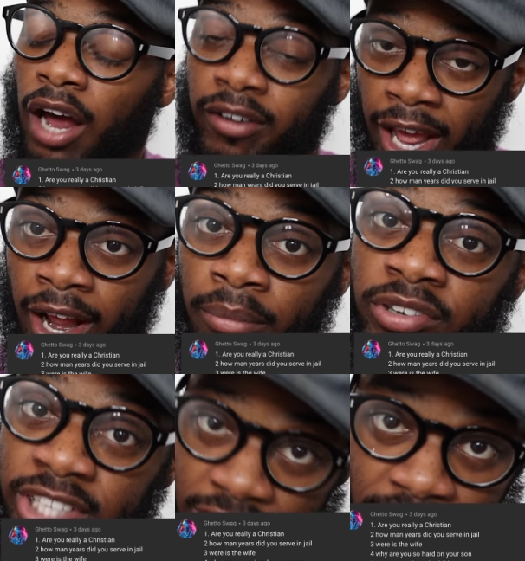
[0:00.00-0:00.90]
a damn
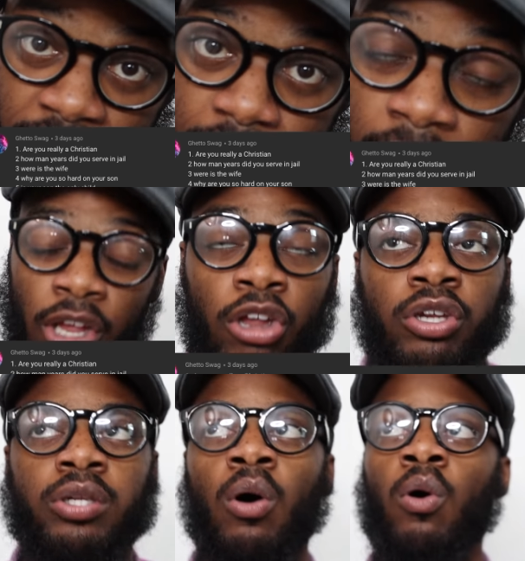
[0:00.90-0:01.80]
sissy.
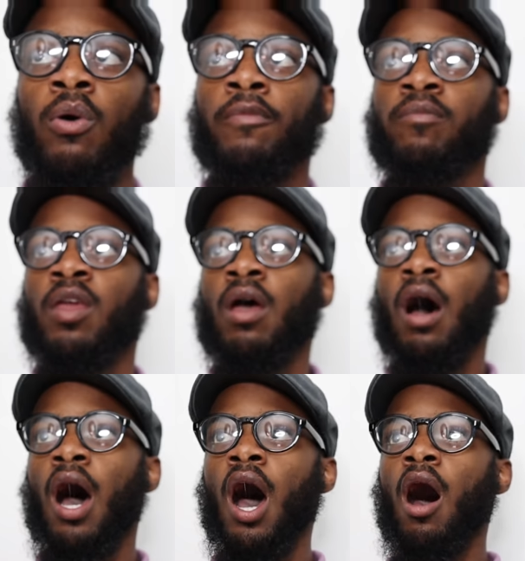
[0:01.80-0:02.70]
So,
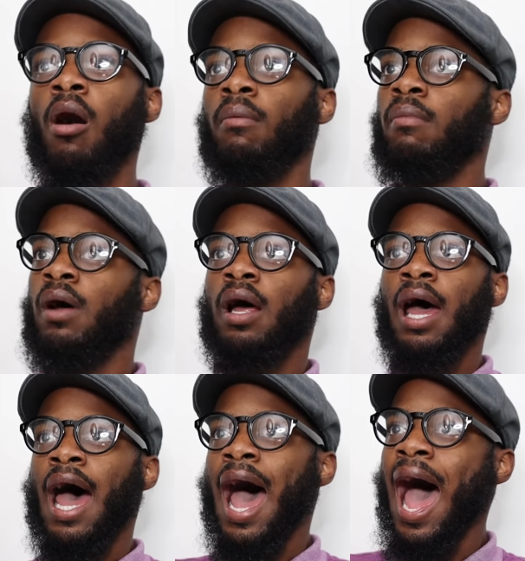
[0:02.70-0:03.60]
I
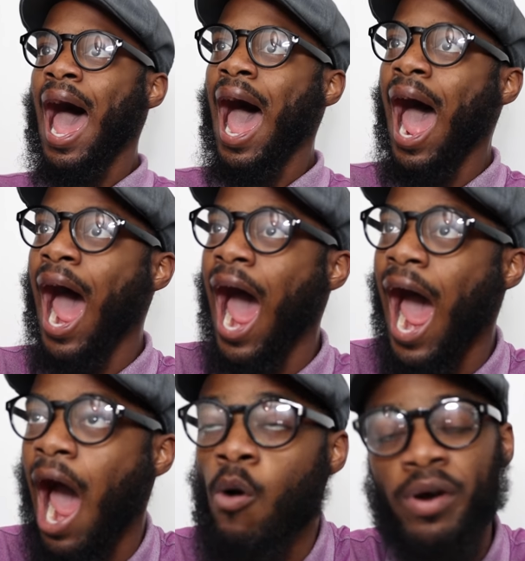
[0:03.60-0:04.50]

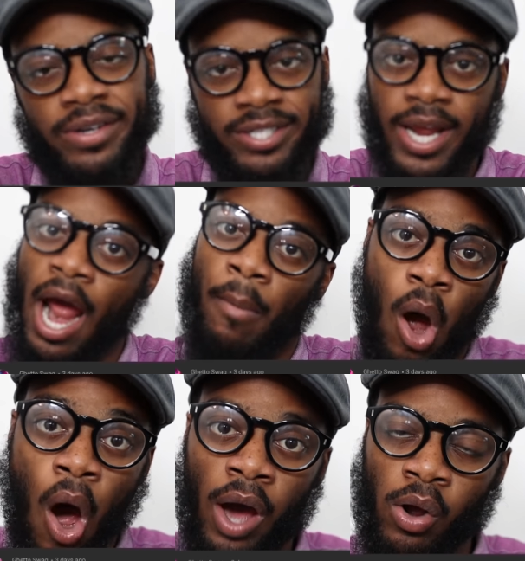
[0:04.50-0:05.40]
wouldn't say I'm
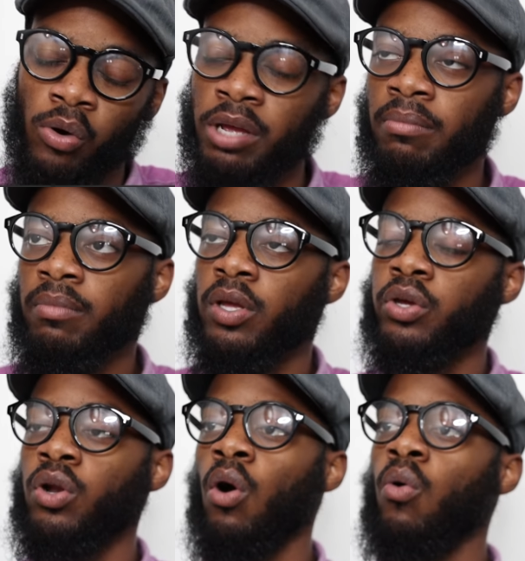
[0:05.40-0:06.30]
hard on him.
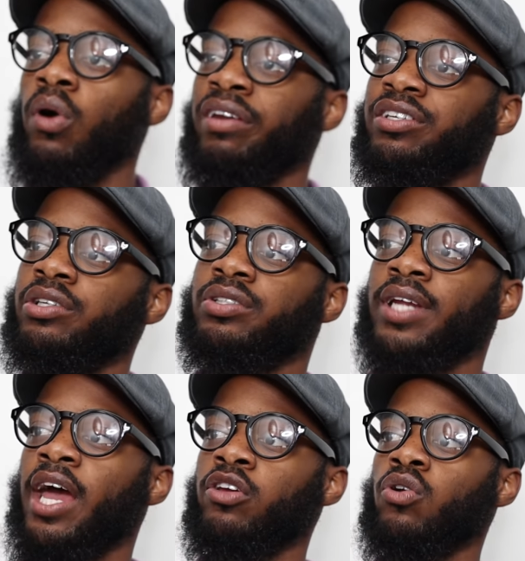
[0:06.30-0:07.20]
You know, it's
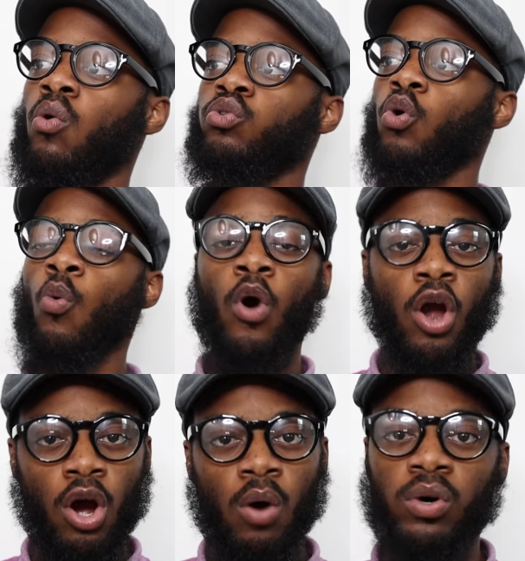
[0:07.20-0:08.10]
just that, you know, the
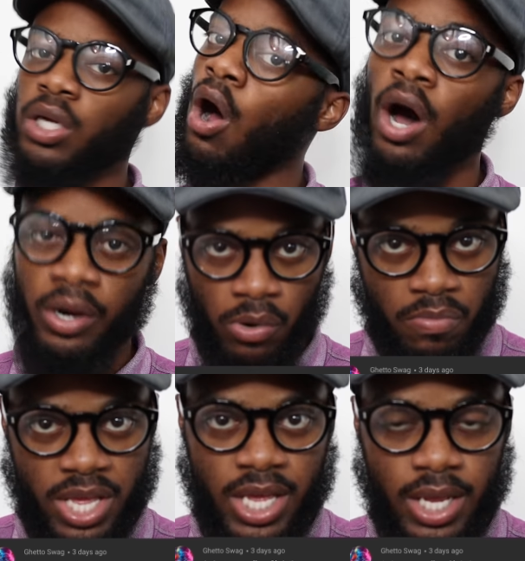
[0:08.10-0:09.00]
world was hard
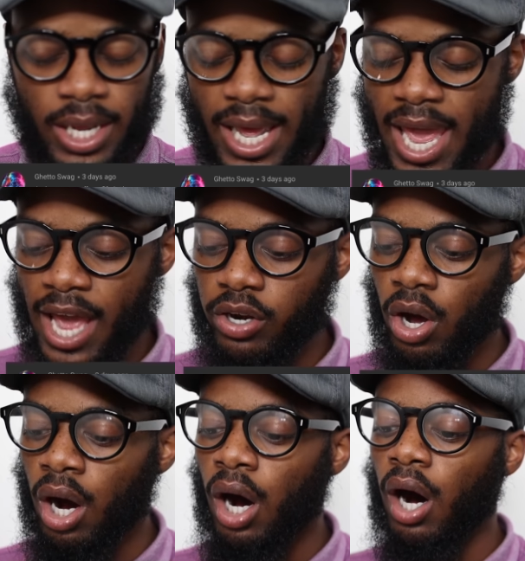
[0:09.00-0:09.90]
on me, and
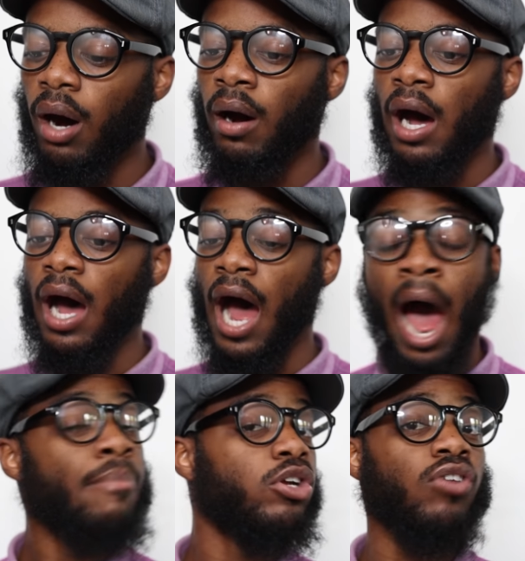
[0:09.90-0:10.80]

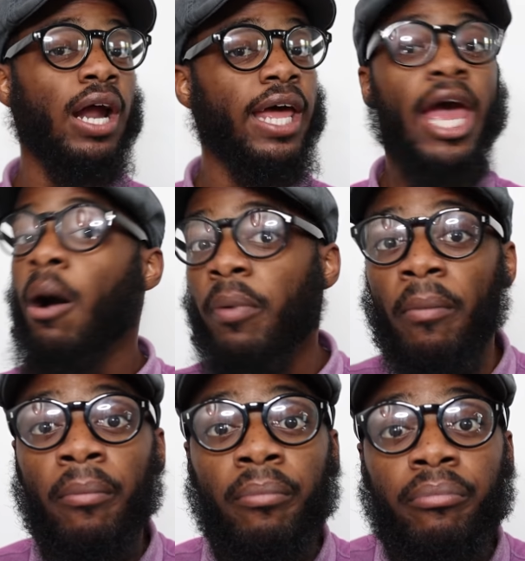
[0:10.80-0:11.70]
I'm just trying to help
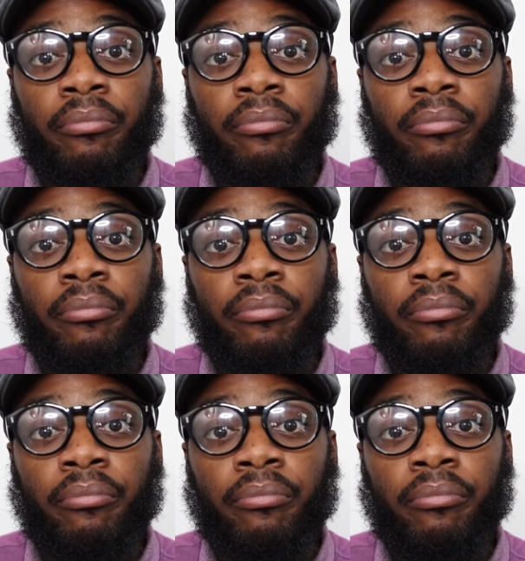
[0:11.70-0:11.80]
him.